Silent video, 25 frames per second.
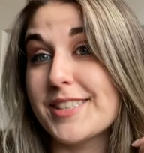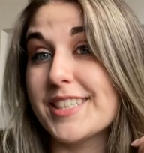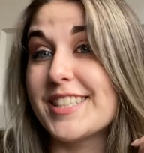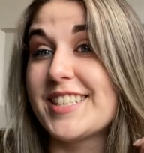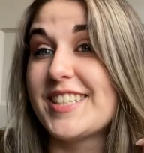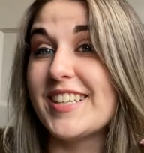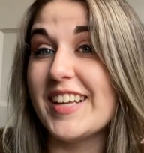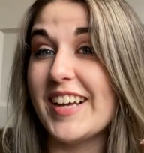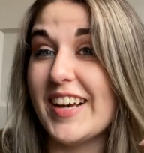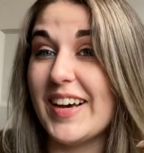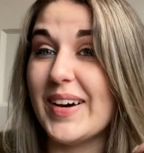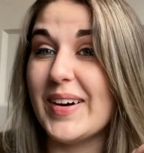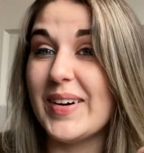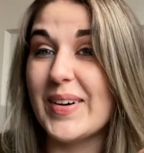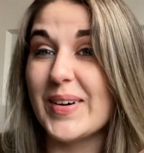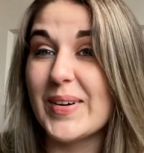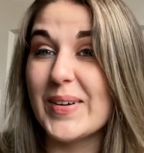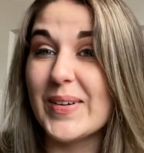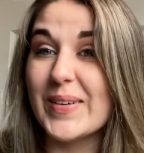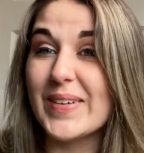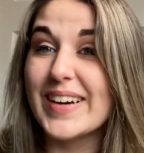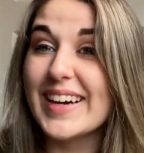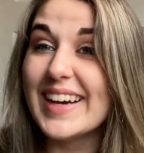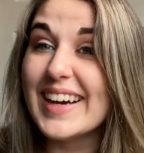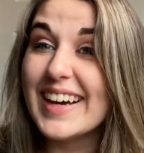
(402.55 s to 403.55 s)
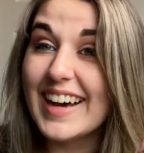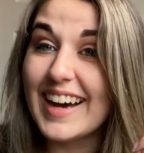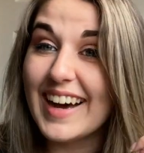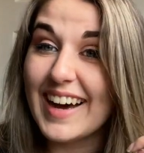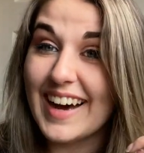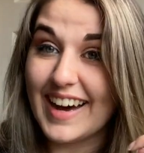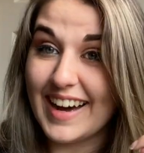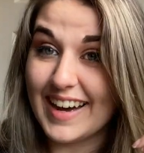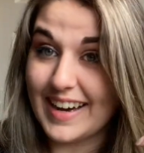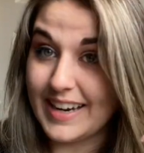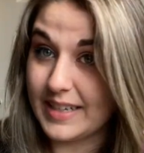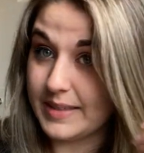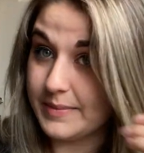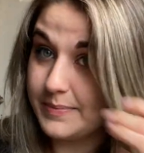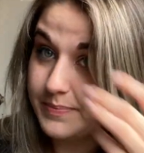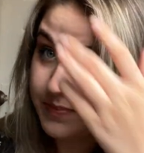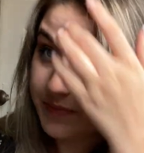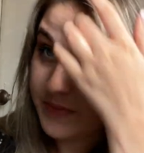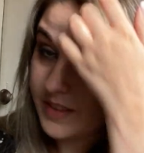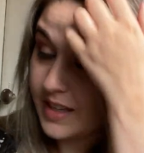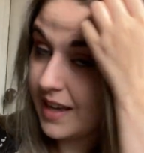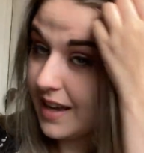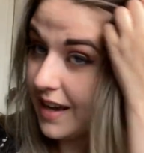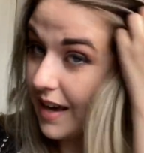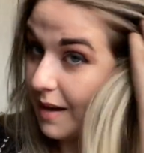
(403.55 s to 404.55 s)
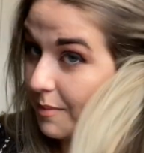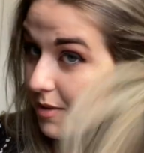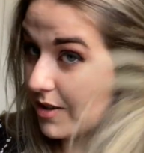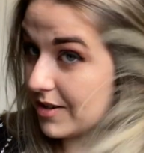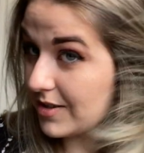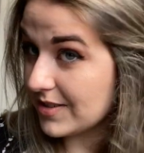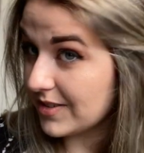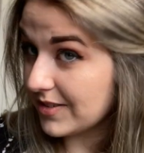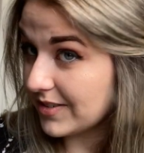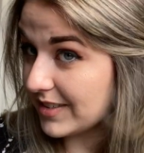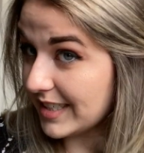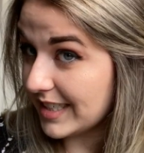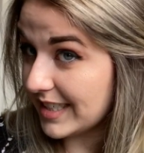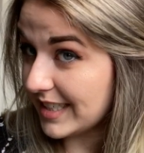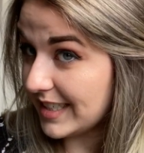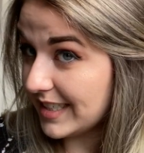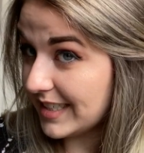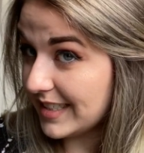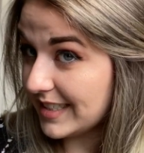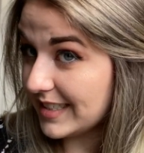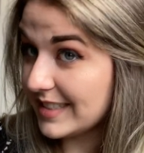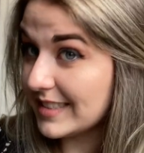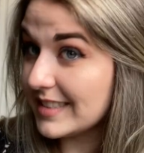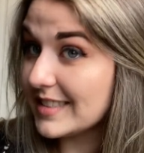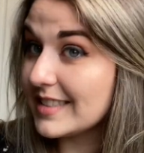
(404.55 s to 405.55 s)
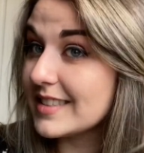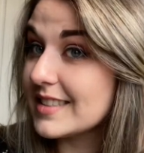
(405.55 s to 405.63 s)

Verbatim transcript: So um, I'm also gonna